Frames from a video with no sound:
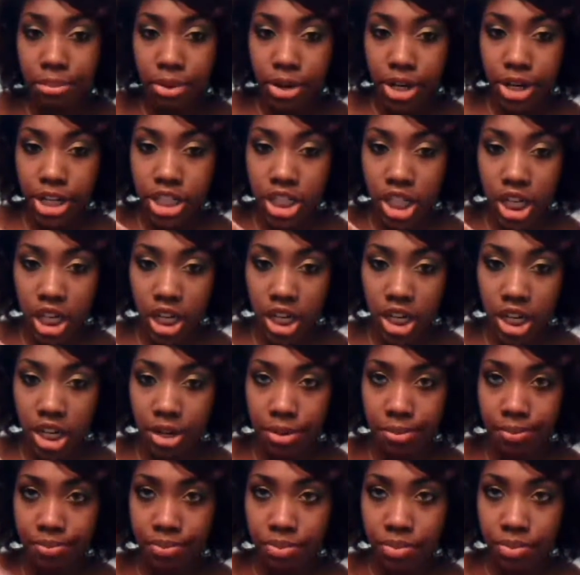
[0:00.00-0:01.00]
brush here.
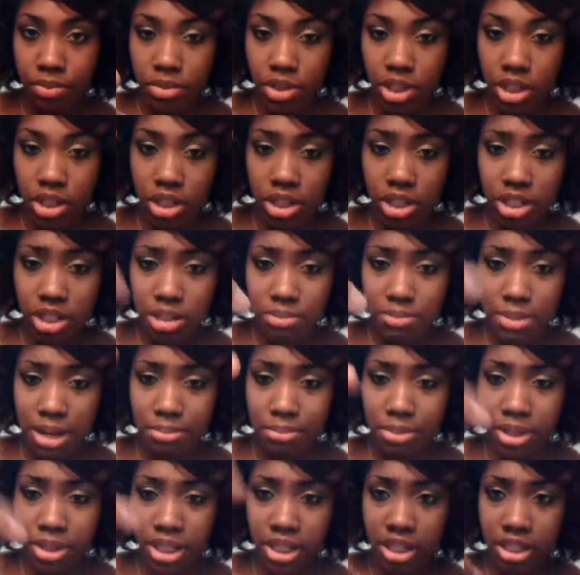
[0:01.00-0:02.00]
This is my
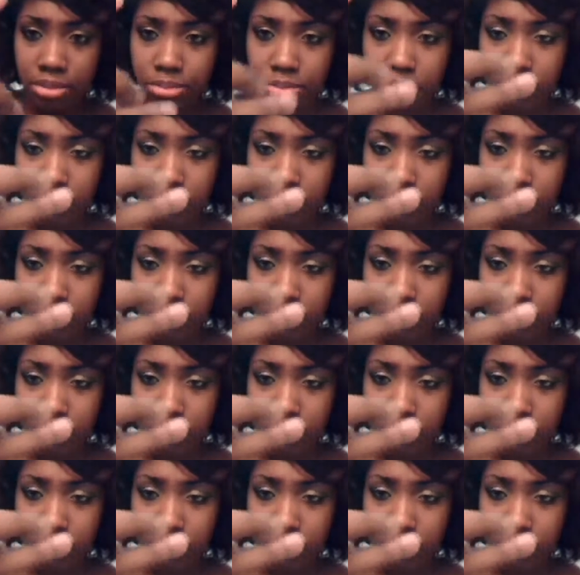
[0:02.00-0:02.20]
blending